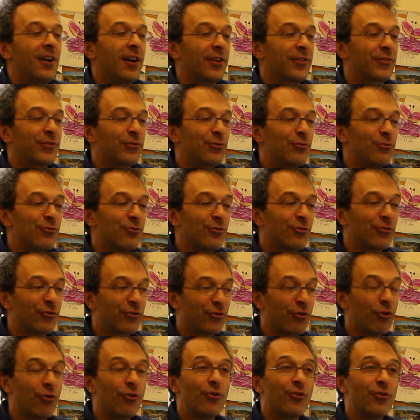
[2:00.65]
A student
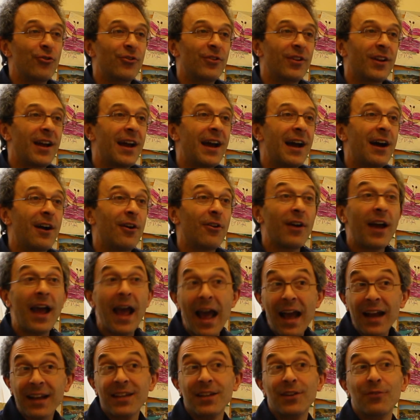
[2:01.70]
showed how
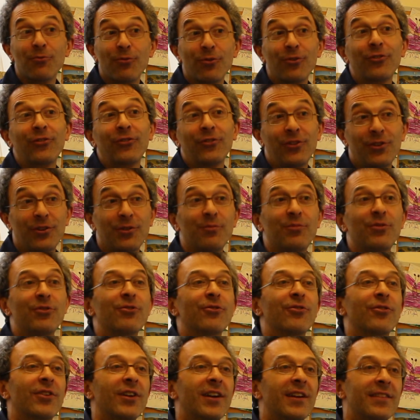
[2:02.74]
hacking works on a
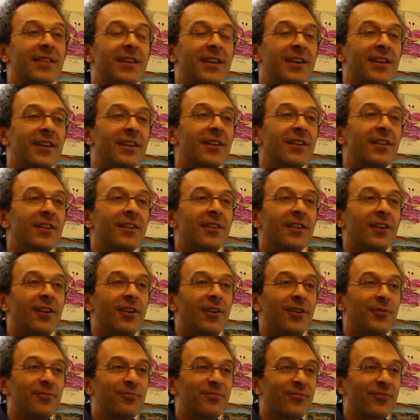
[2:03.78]
computer, and they
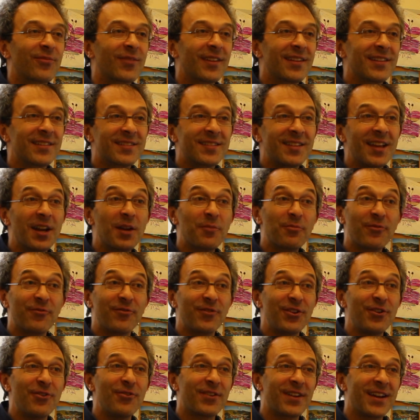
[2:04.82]
set up a
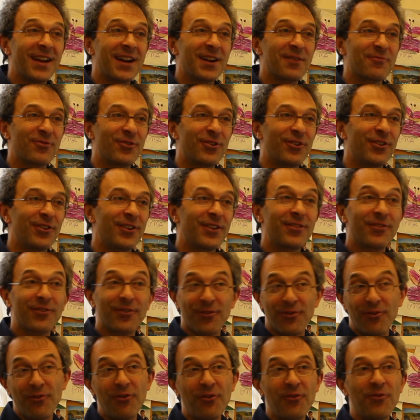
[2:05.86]
video camera in
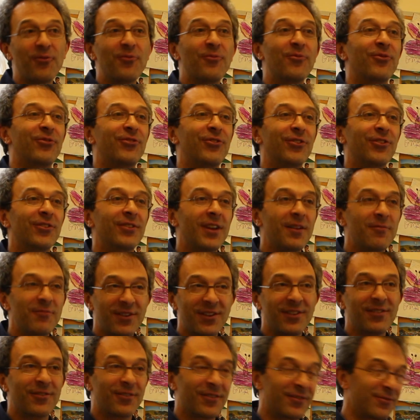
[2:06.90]
their home
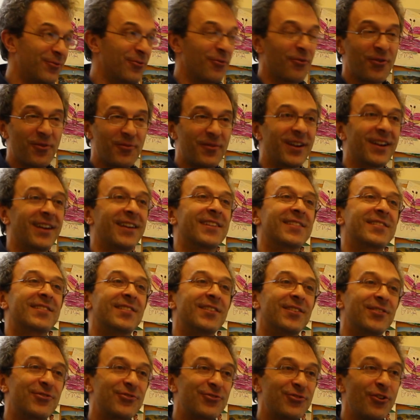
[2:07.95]
in their dorm, I guess,
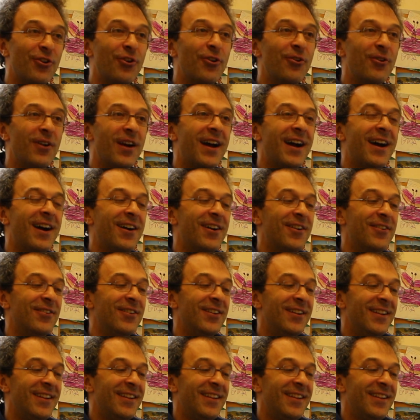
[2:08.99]
to show how